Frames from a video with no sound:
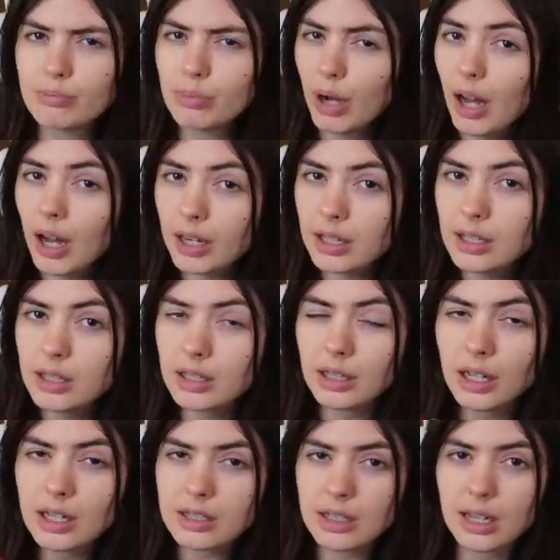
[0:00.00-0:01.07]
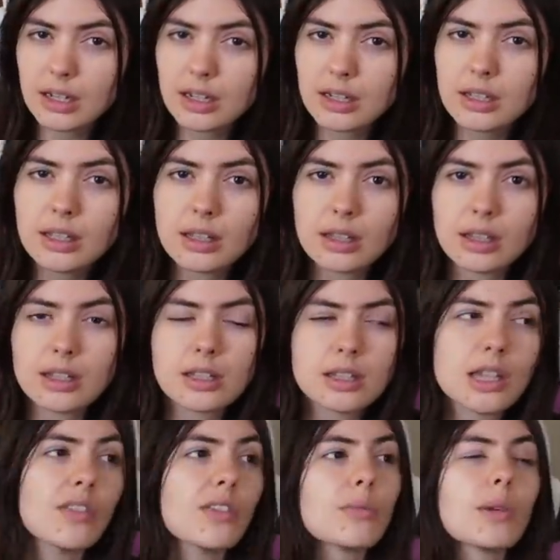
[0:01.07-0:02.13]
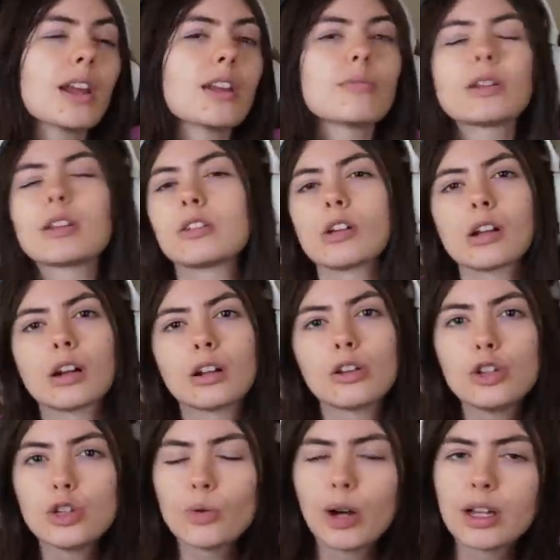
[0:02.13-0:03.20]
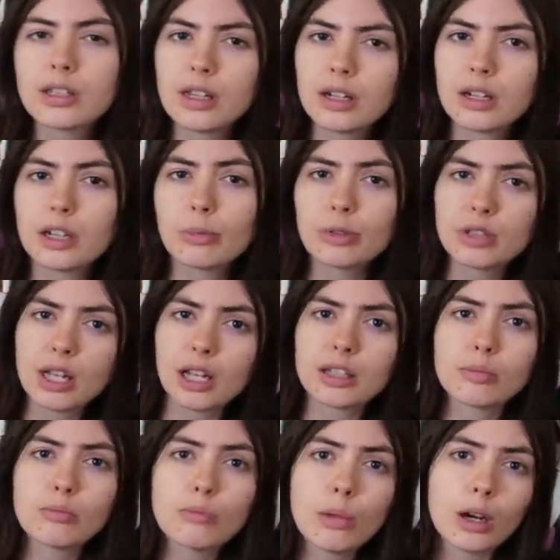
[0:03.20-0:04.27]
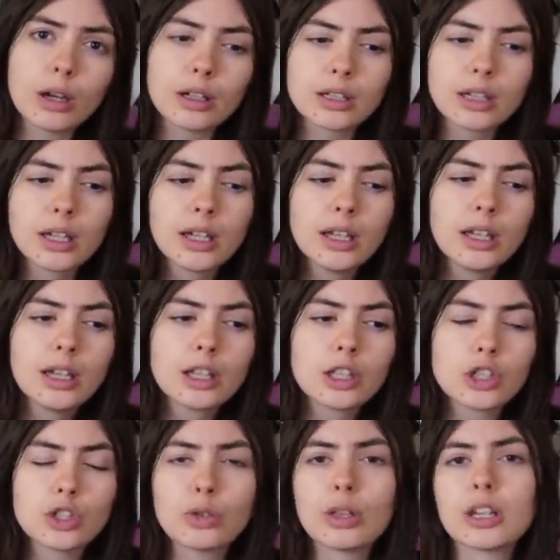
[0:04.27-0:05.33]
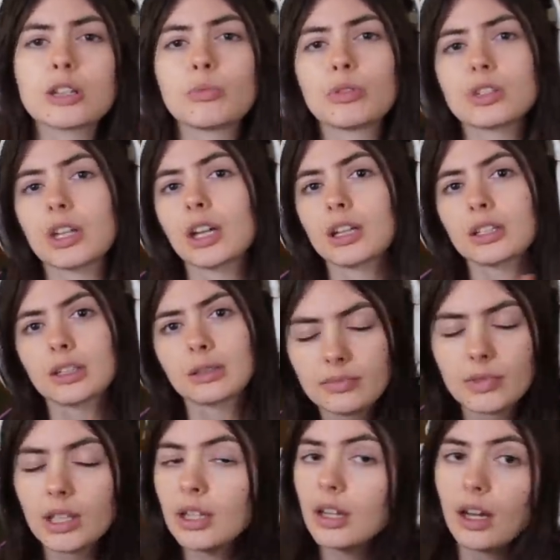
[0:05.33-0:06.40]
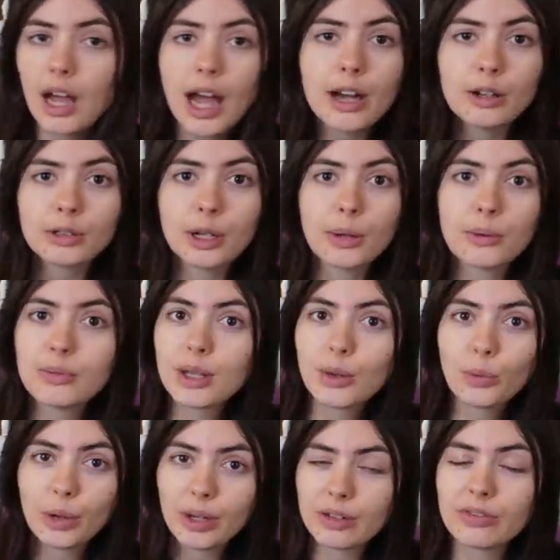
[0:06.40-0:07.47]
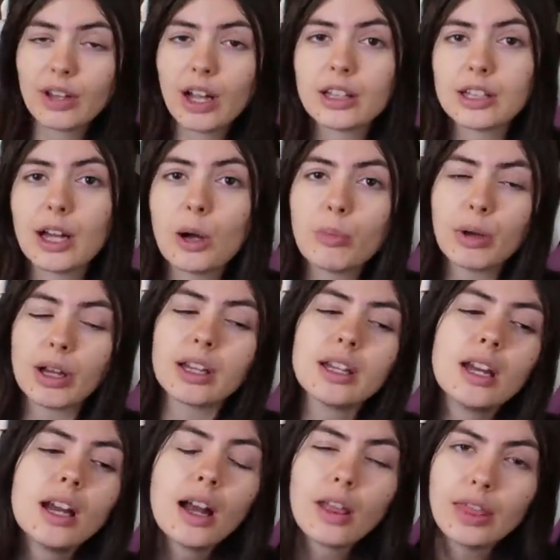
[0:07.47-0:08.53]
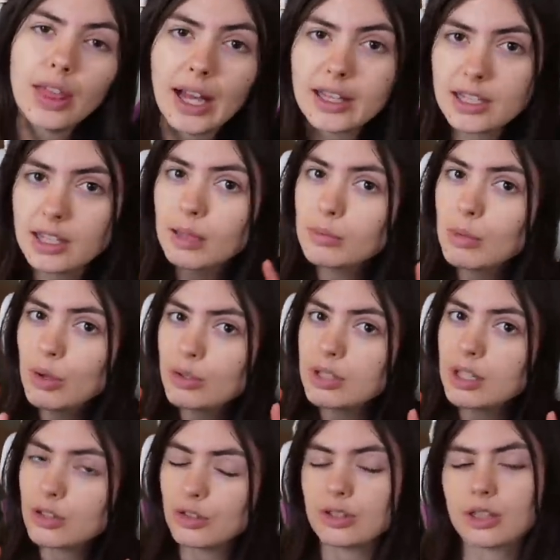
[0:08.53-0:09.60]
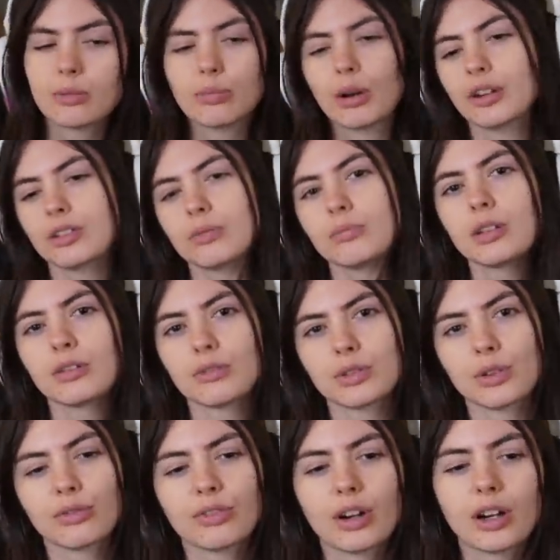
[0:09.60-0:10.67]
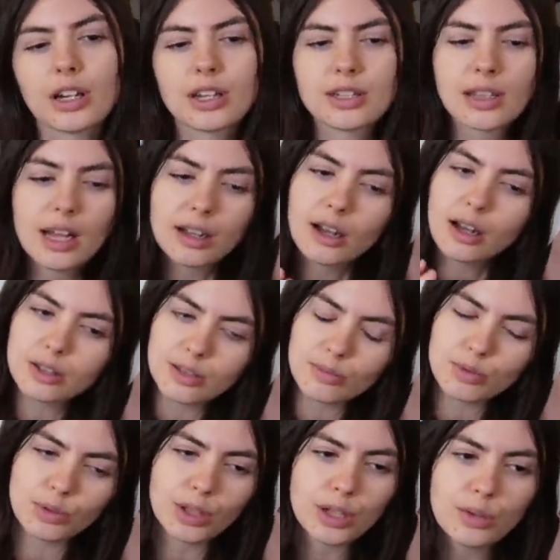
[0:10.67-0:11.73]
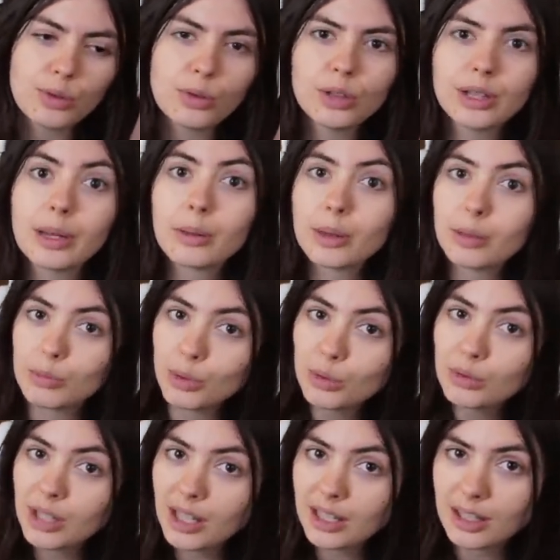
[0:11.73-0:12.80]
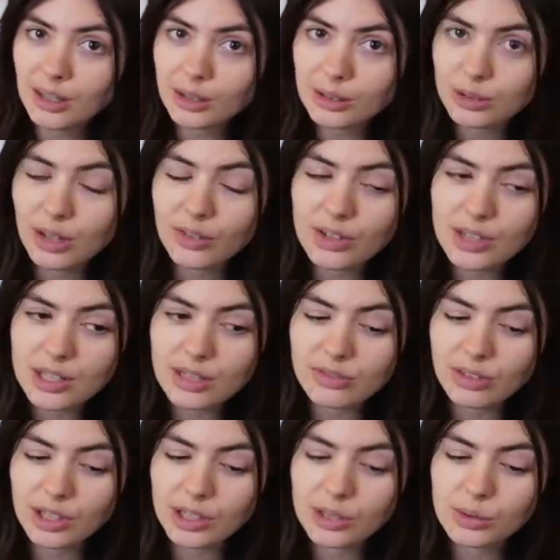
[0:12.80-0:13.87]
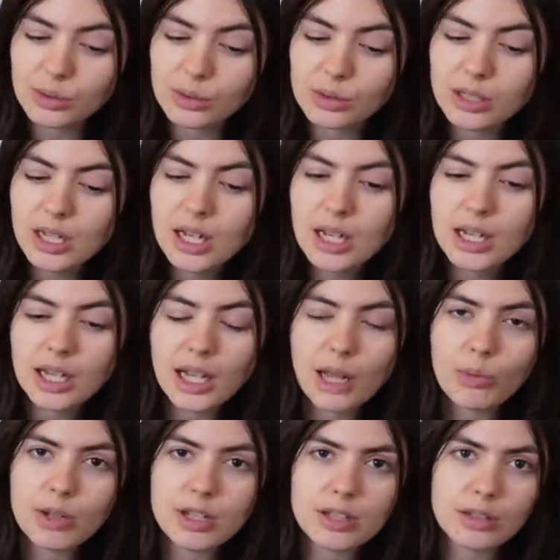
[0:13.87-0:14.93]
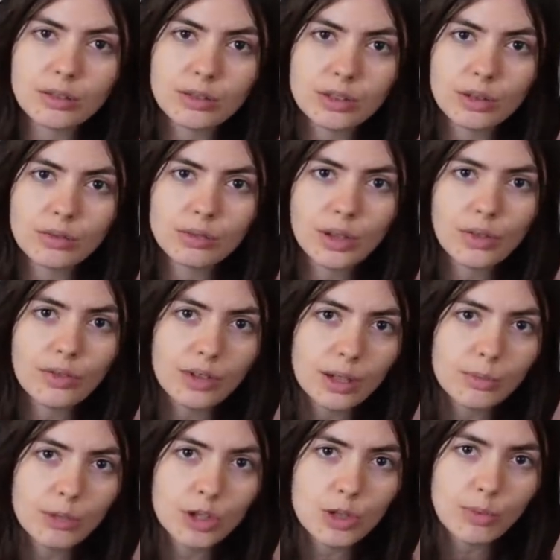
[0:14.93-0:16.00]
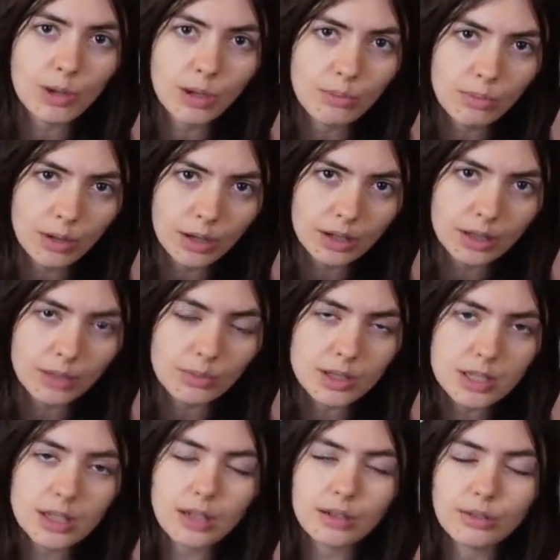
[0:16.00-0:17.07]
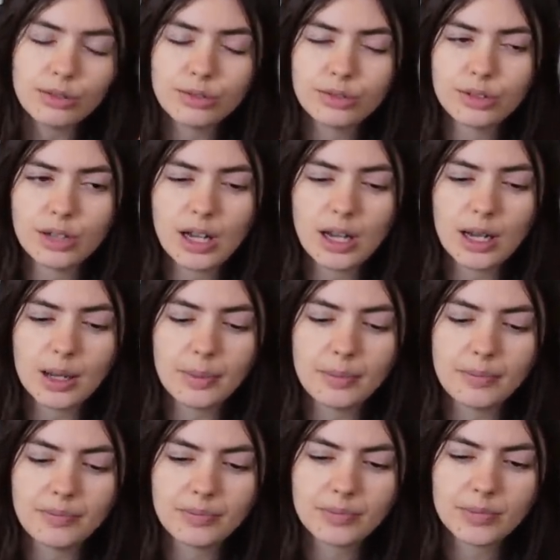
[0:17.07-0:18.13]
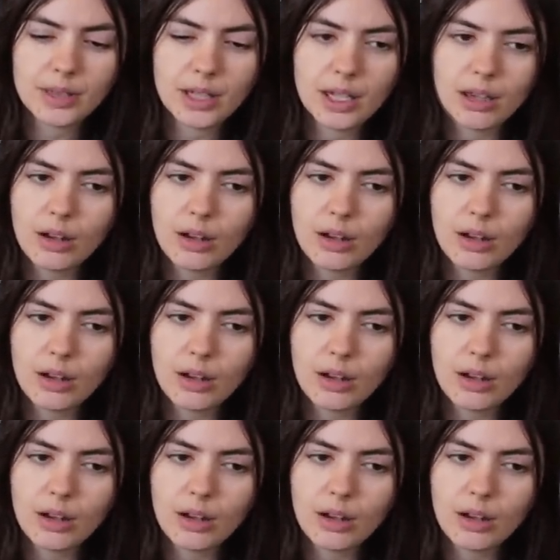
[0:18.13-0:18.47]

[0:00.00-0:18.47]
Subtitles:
body and identity, and then Steven might have been taking on a new identity to protect Mark, to thus protect, I don't know, we're gonna find out. But that's the most interesting part to me so far, because that concept's really cool, and the Moon Knight character obviously is very cool, and we still don't know very much about Mark himself, and